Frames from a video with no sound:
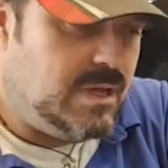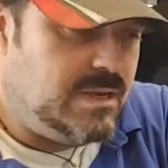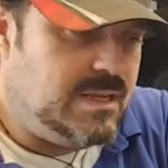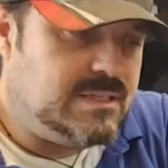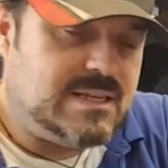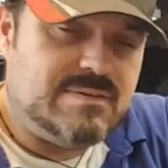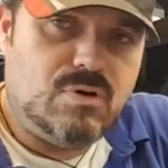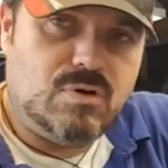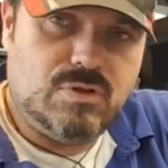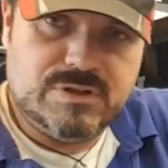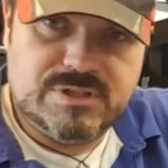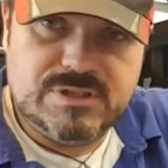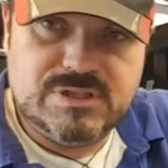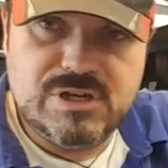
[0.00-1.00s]
It needs to have all
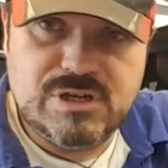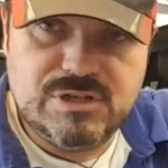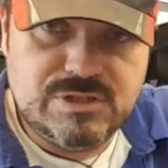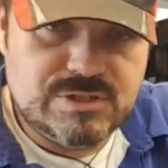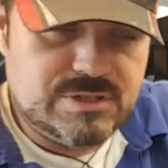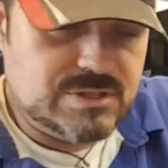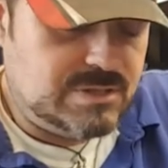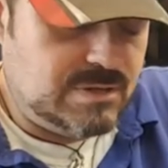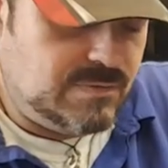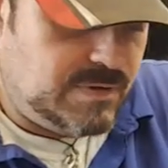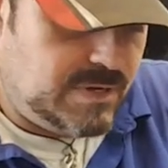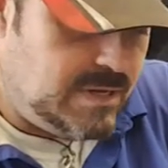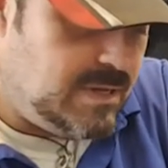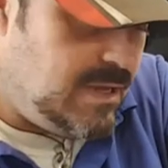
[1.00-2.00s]
those detergents and stuff
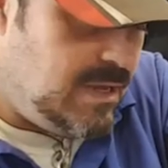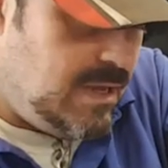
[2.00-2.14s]
in it.